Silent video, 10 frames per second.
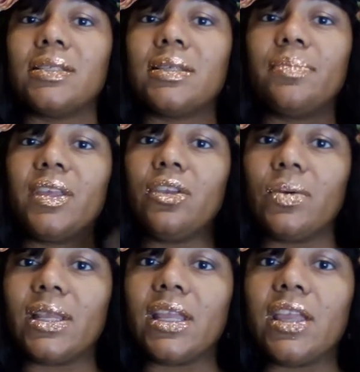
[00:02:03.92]
something you
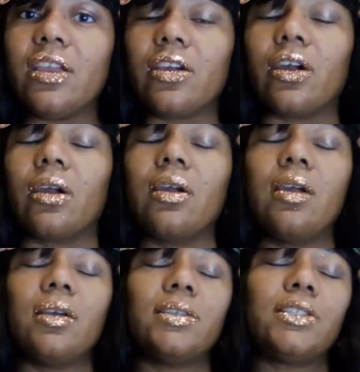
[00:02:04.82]
can hear
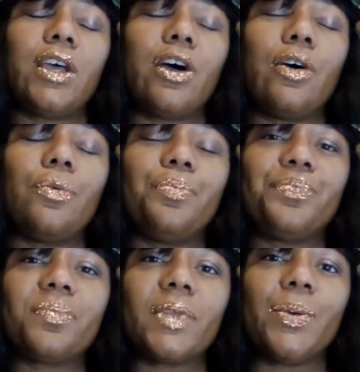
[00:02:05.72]
so
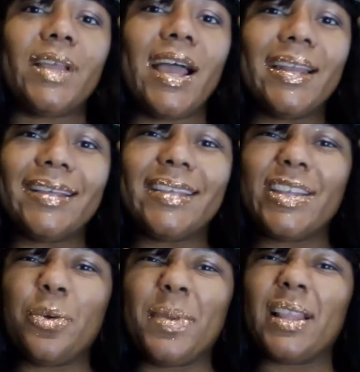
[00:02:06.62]
it would kind of
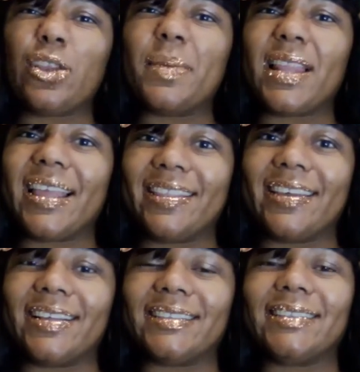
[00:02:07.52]
you know be a little bit like
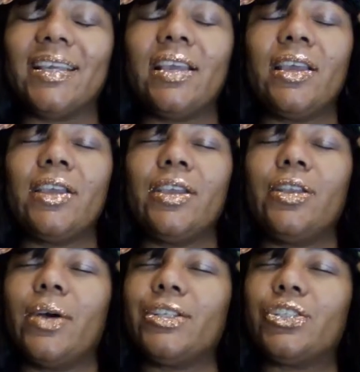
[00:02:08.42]
this
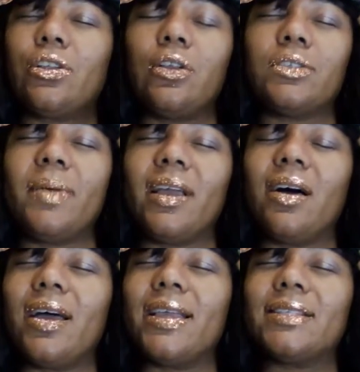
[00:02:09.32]
you know, I just close my
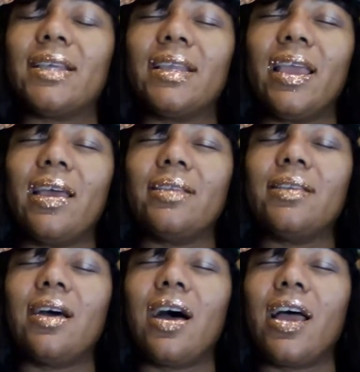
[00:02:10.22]
eyes.
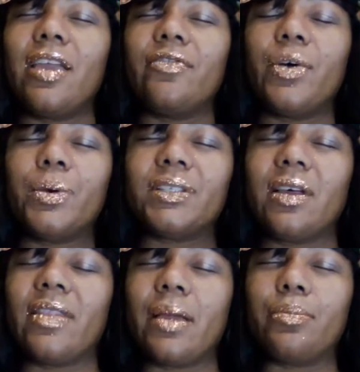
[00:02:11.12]
Again, I focus
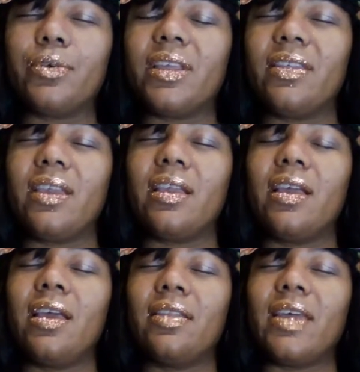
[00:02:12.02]
on that breathing,
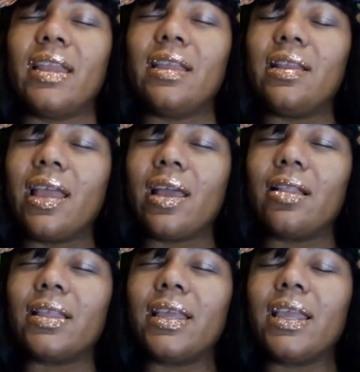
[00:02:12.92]
that
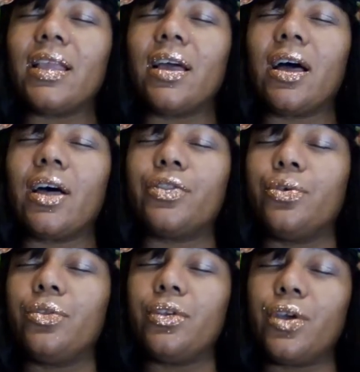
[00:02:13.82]
inhaling uh,
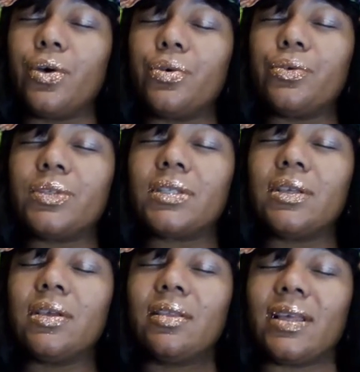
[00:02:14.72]
through the nose,
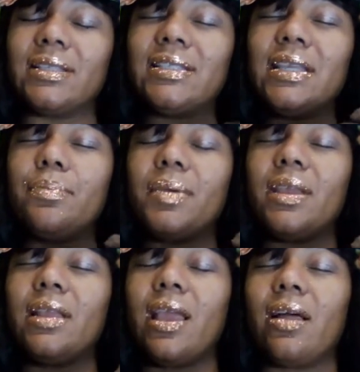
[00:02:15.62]
that deep
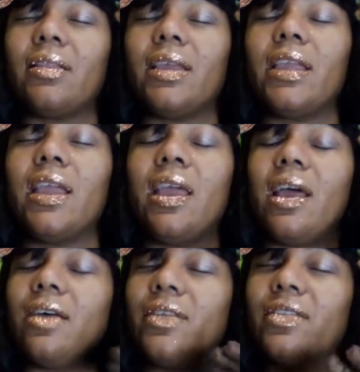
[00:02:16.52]
inhaling,
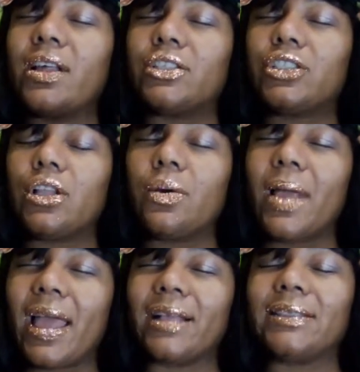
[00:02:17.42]
and then that slow
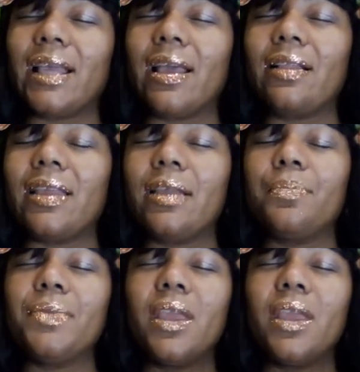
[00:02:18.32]
exhaling.